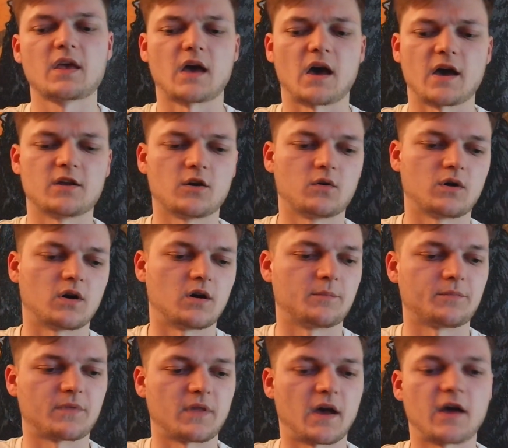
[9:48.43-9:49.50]
I know
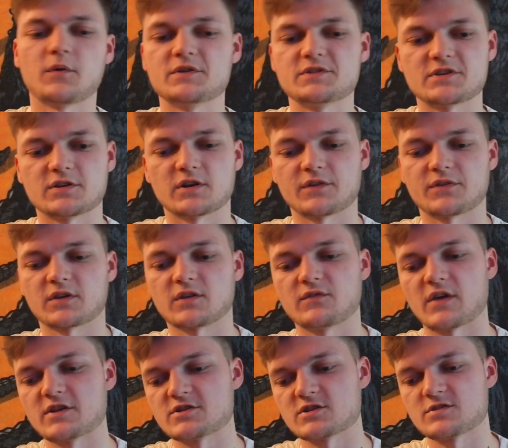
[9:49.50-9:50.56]
I always hear at the
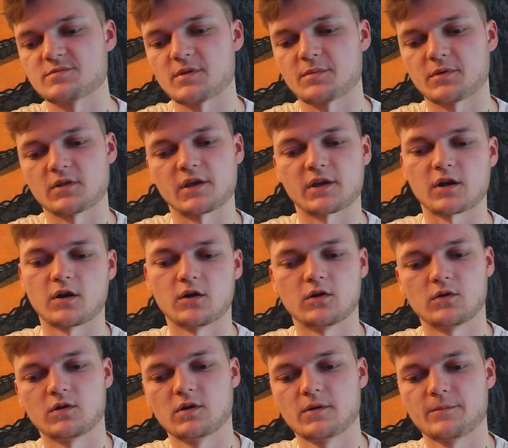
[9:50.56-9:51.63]
conventions, people are like, oh,